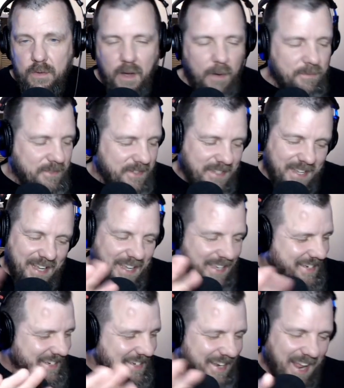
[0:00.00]
Yeah, that's a
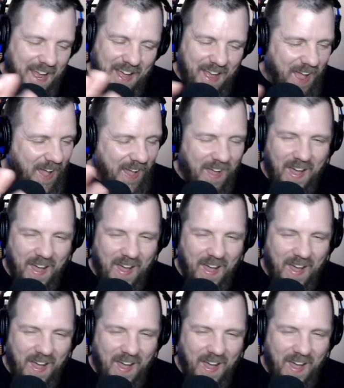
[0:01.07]
little different.